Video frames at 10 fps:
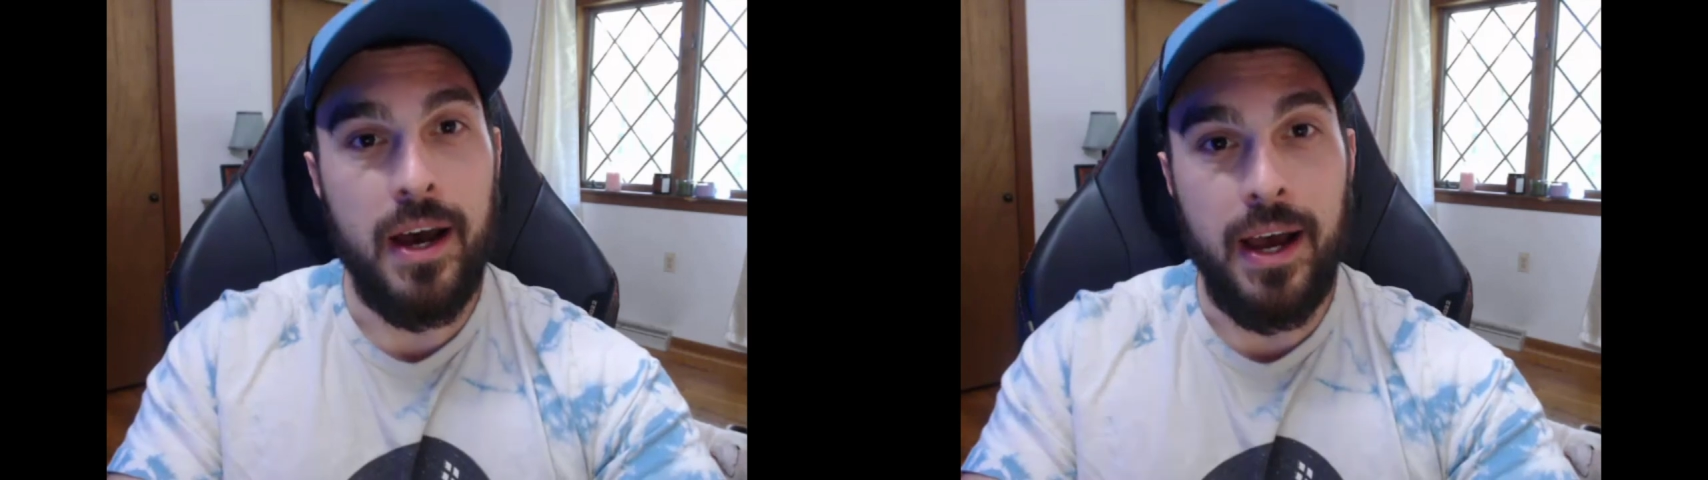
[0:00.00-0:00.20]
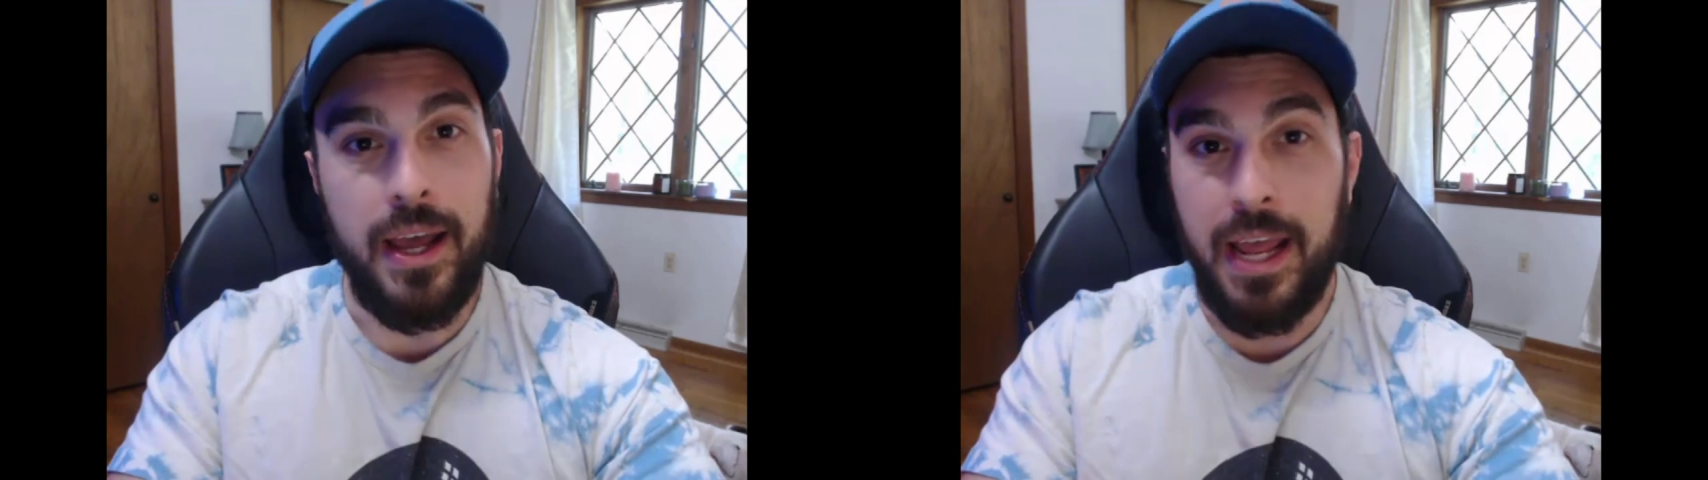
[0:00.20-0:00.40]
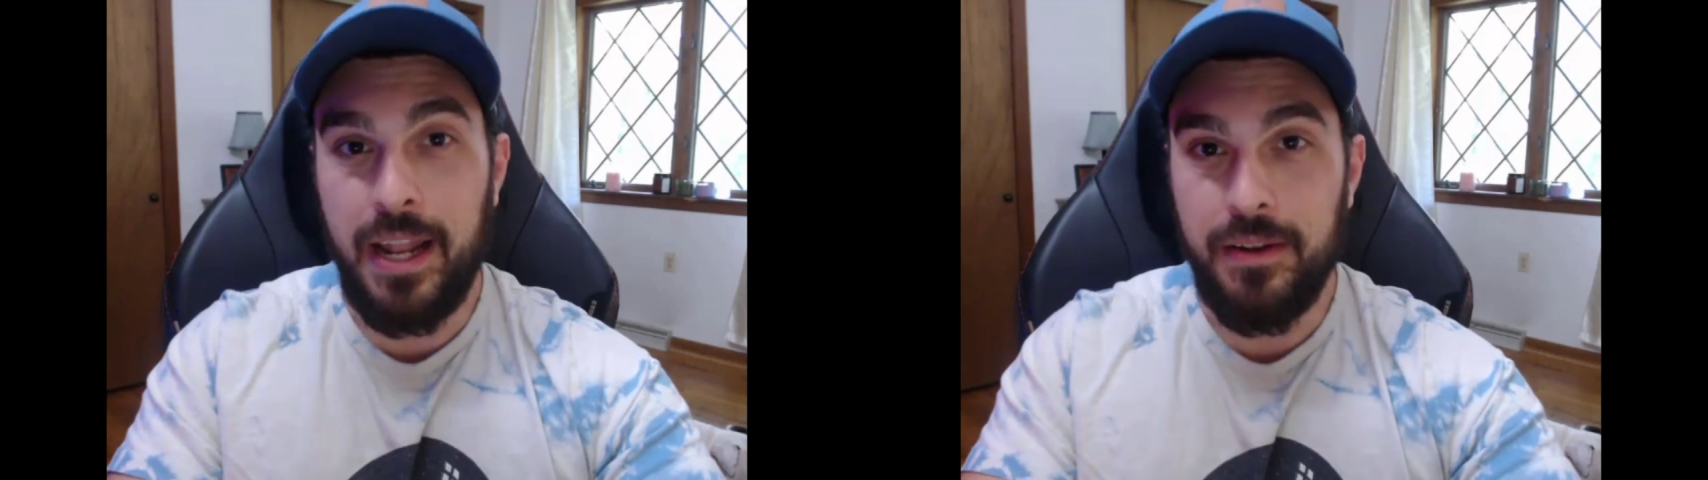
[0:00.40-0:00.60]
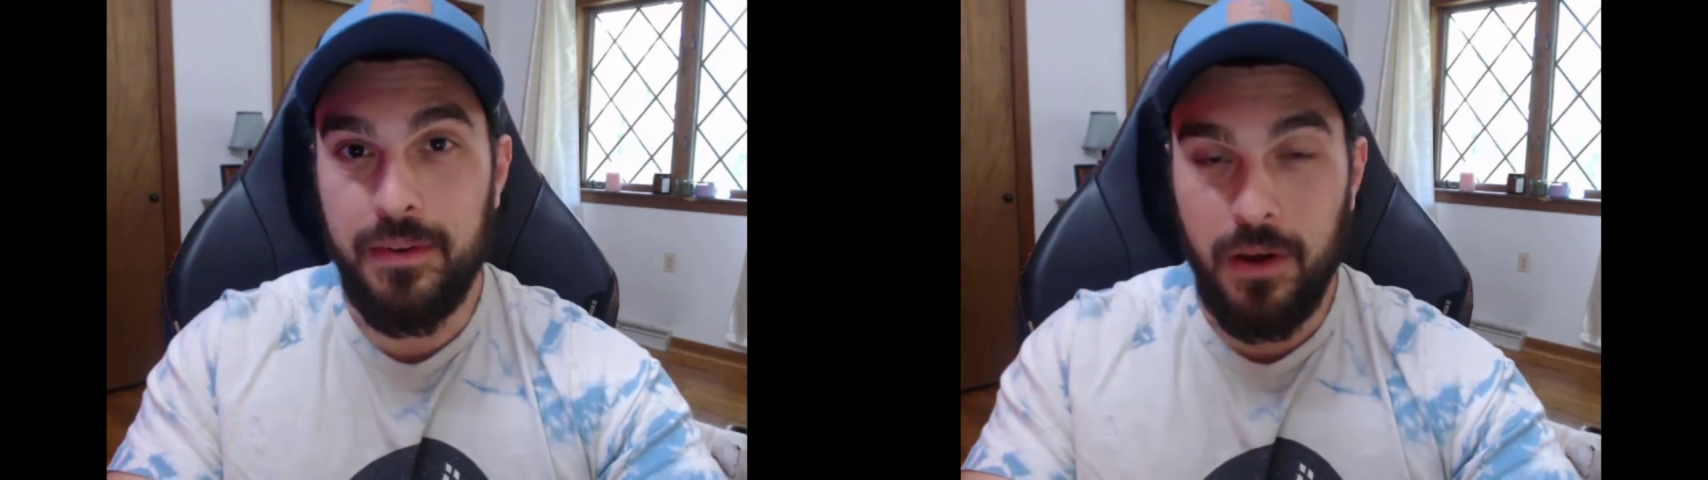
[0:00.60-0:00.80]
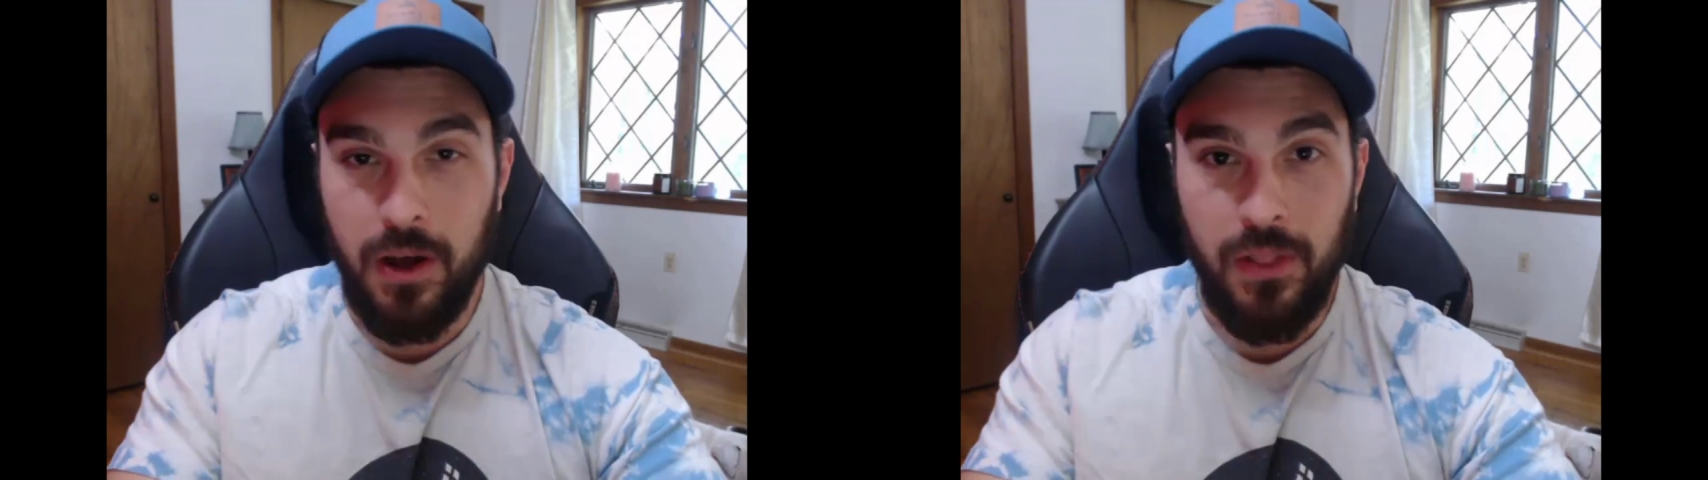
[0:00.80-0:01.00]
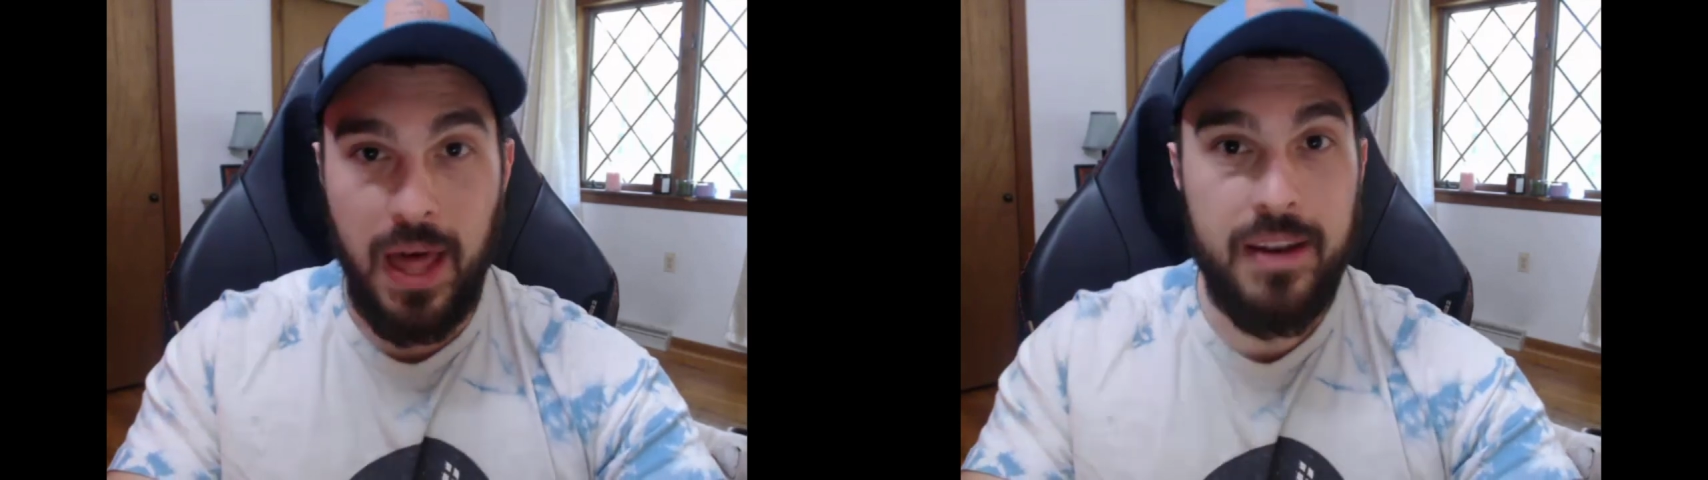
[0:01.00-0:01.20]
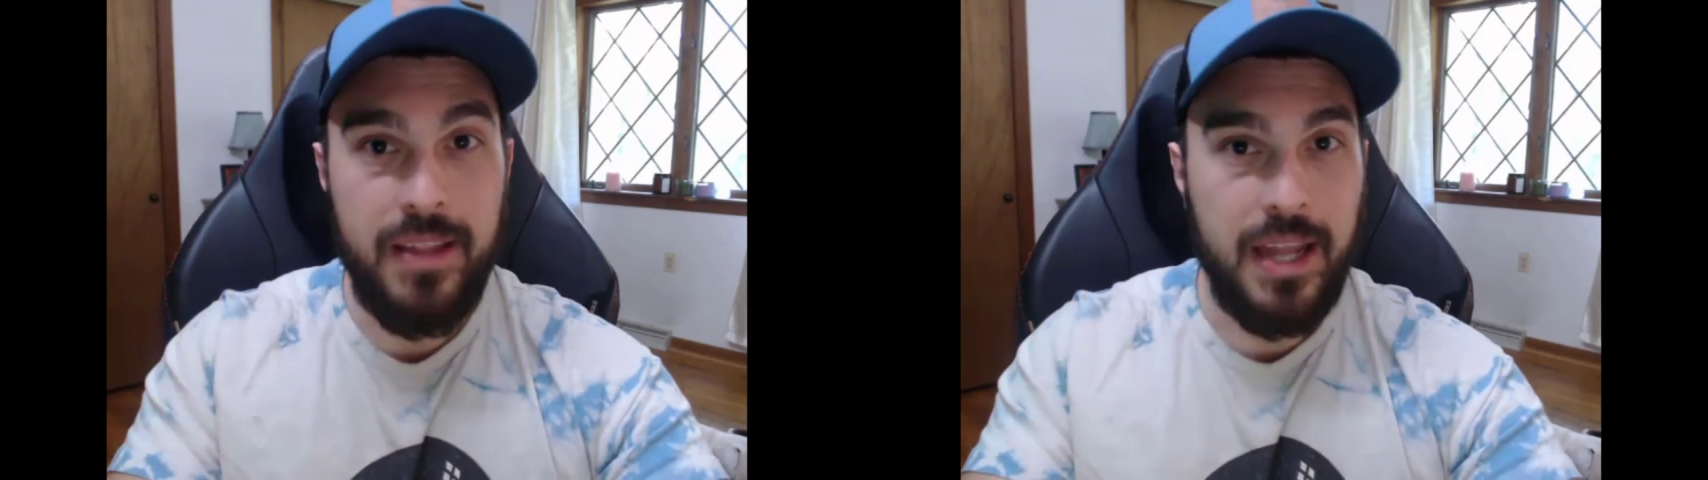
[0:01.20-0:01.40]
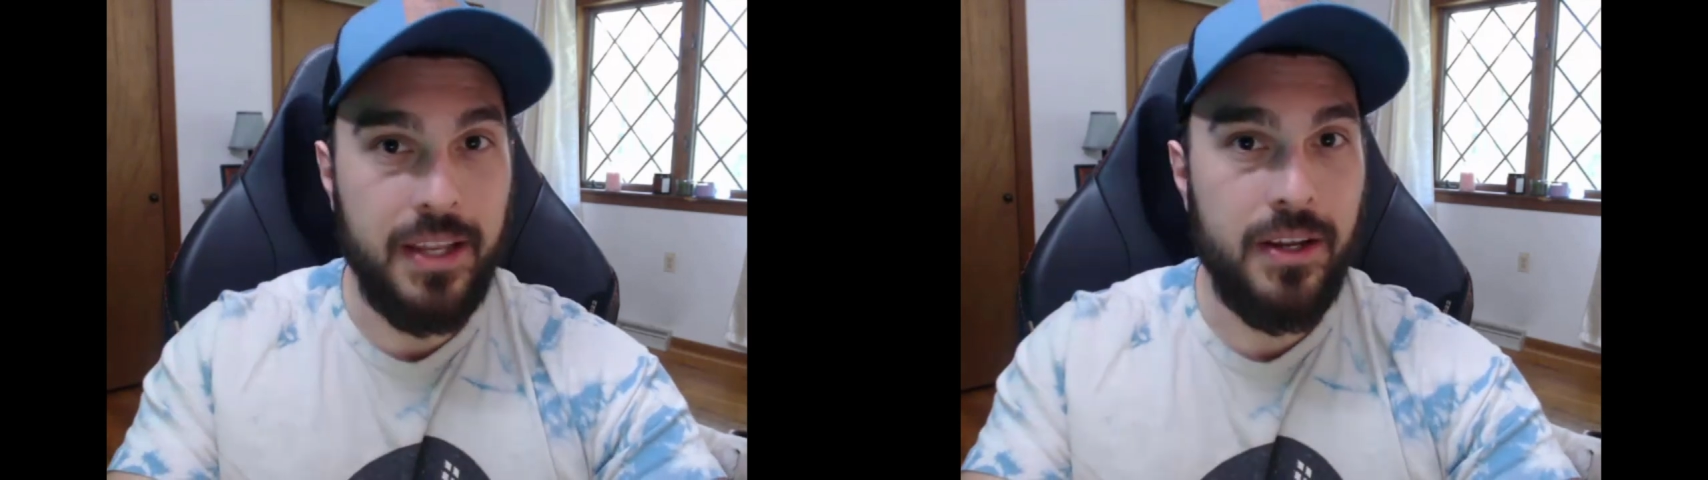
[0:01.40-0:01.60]
uh, and a lot of
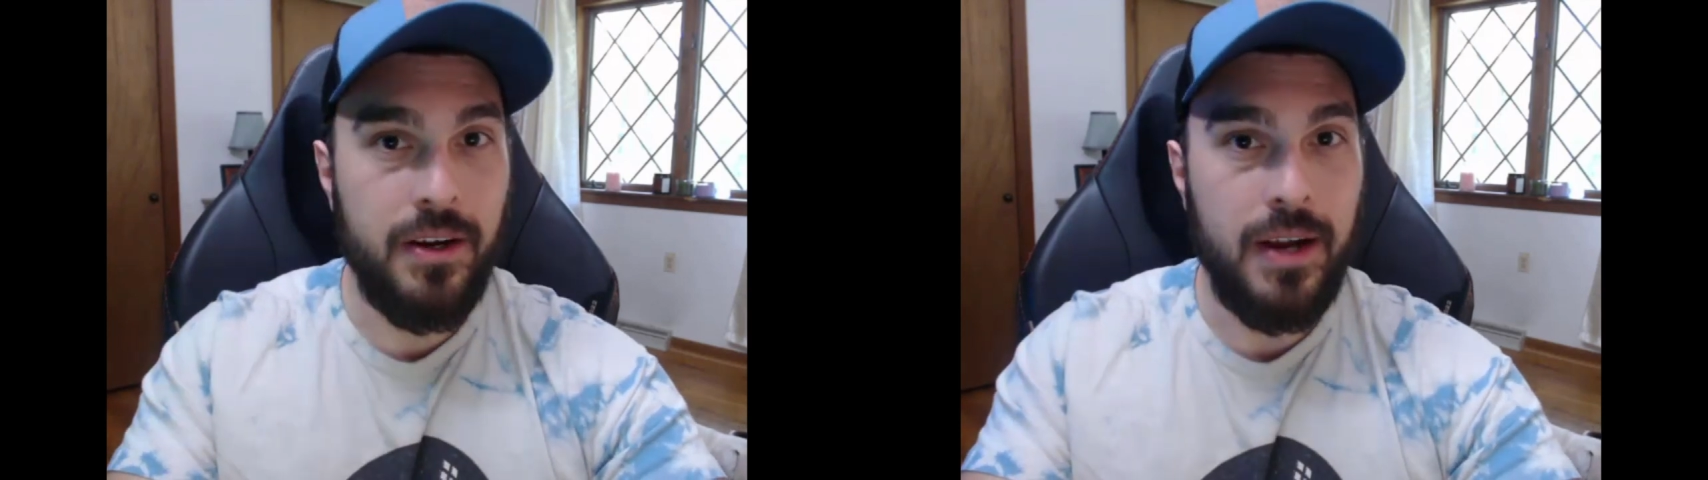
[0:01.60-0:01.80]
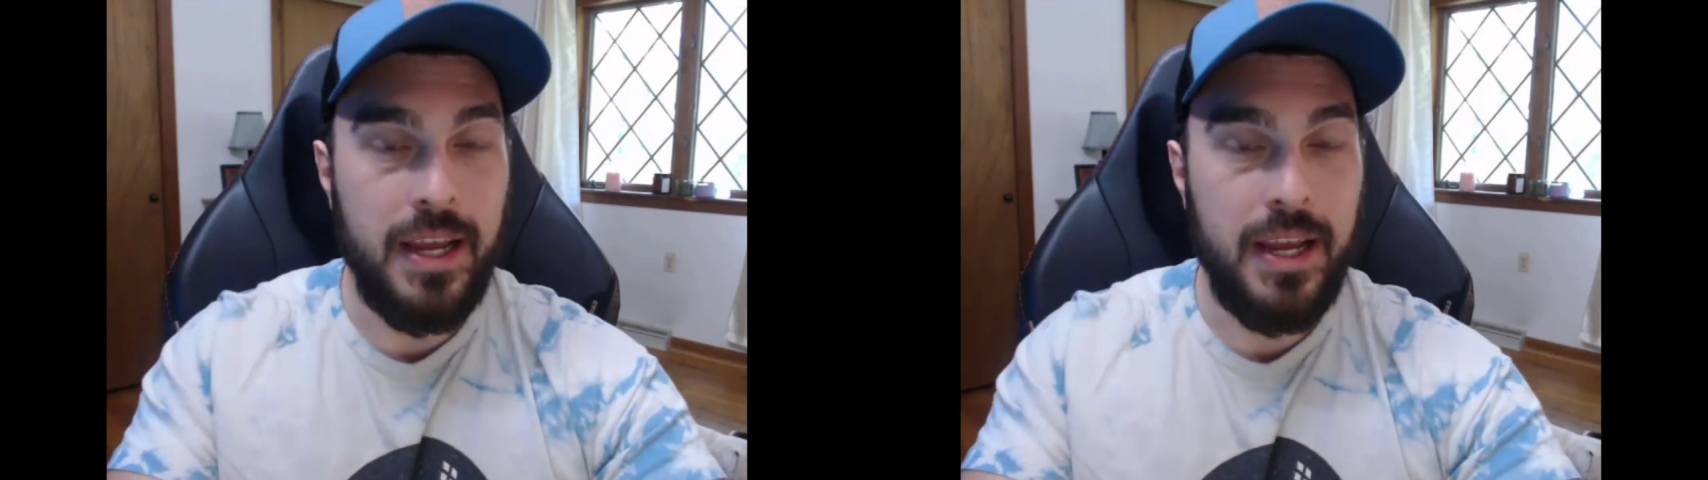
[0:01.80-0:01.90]
that year